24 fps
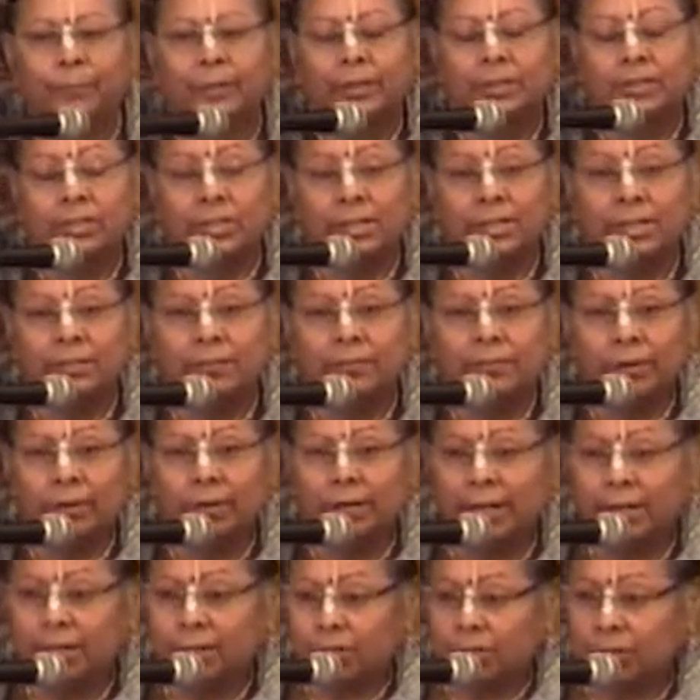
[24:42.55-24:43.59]
She's a very
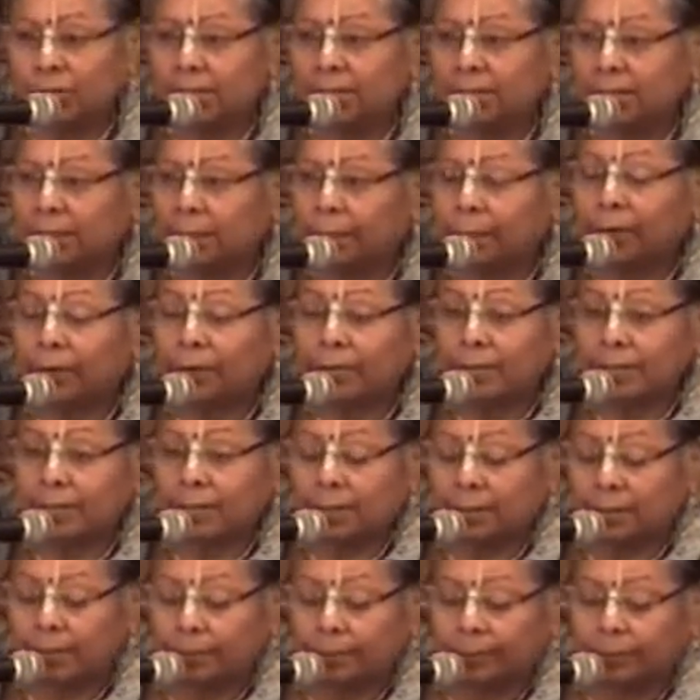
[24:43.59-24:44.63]
interesting
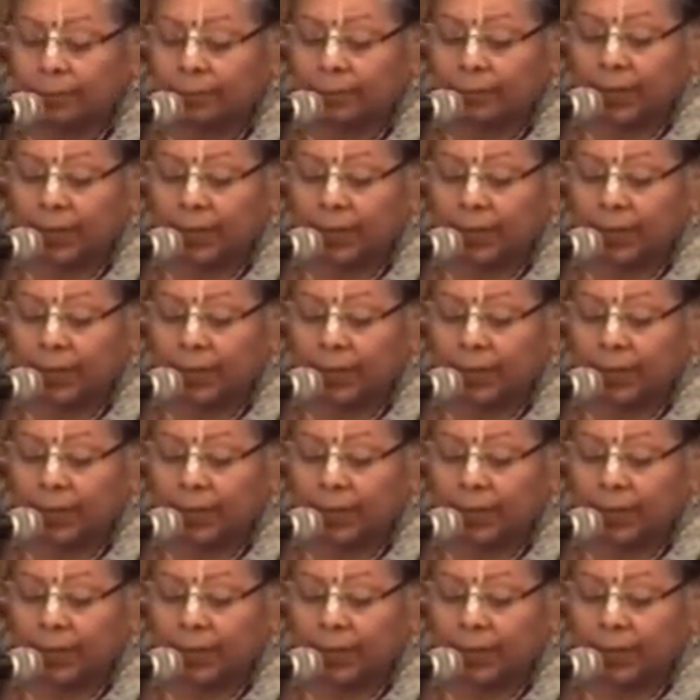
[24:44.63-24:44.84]
person.